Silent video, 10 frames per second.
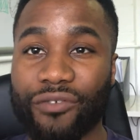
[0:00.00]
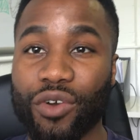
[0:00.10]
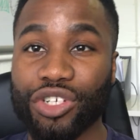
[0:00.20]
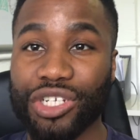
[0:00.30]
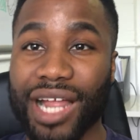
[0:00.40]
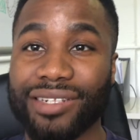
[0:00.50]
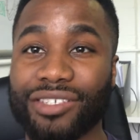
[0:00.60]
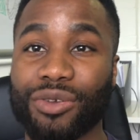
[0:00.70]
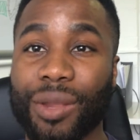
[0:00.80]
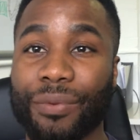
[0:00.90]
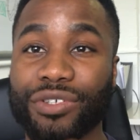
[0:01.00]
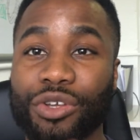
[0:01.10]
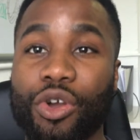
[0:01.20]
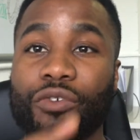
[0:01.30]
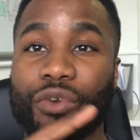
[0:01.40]
functionality so the person
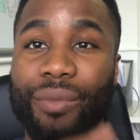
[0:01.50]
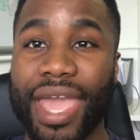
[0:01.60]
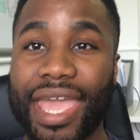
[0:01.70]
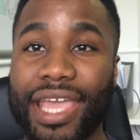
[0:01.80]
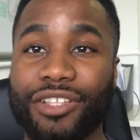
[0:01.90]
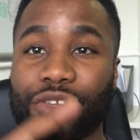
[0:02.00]
can go from A